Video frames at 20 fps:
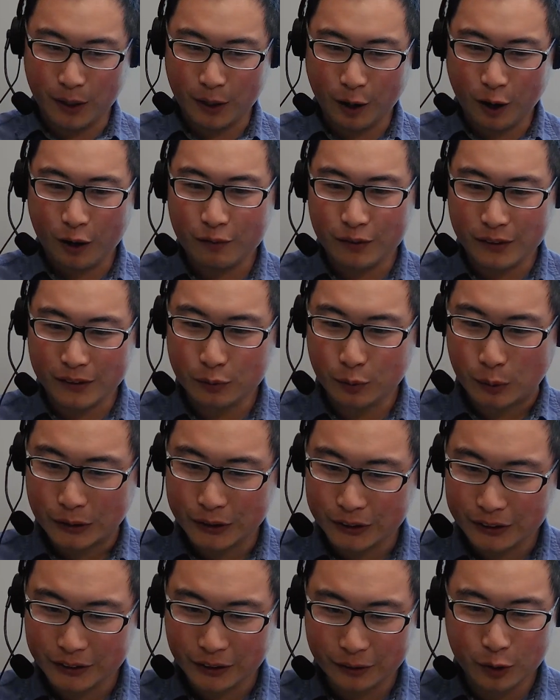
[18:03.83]
in my office,
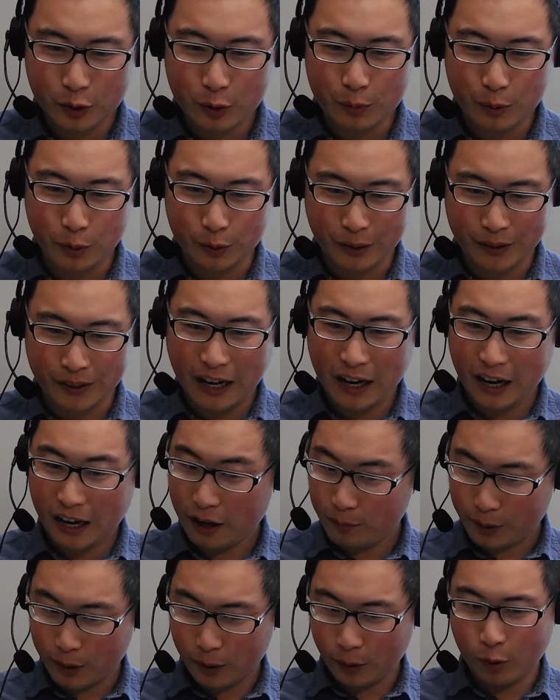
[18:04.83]
which is a new building. I
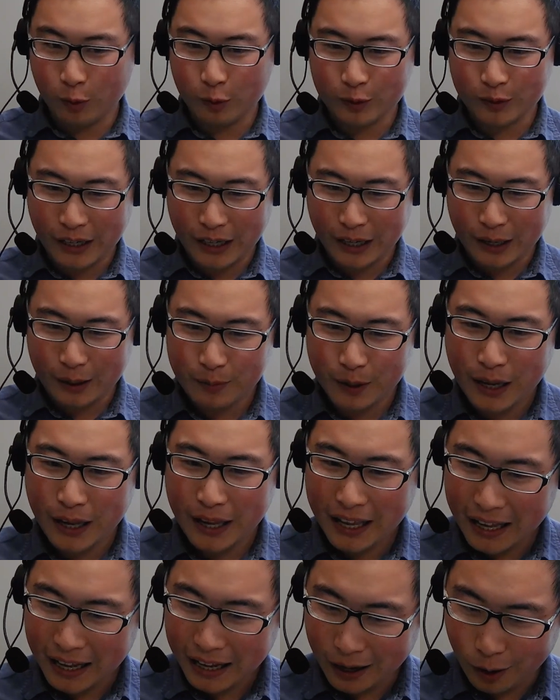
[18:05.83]
have my own lab,
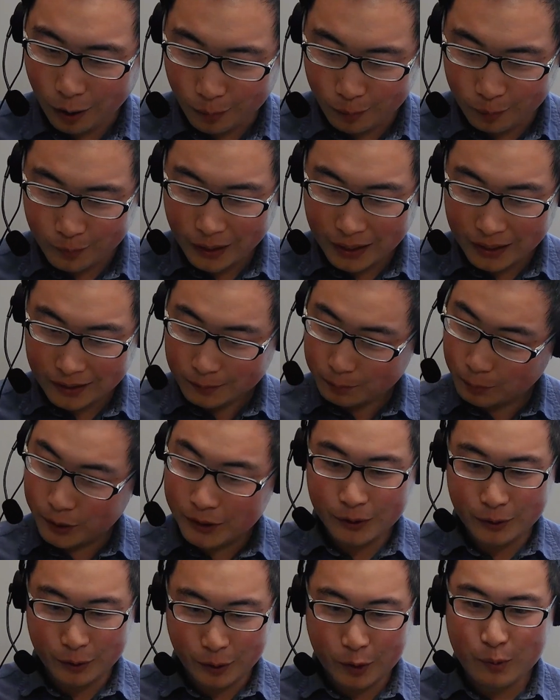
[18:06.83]
um,
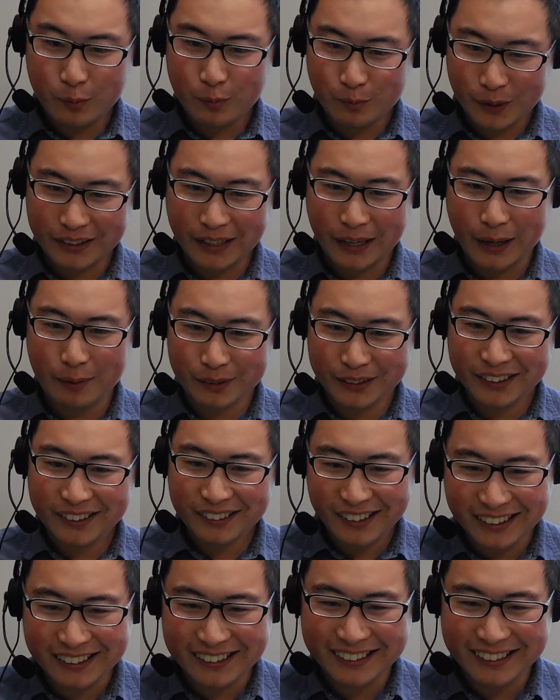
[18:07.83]
pretty new but empty.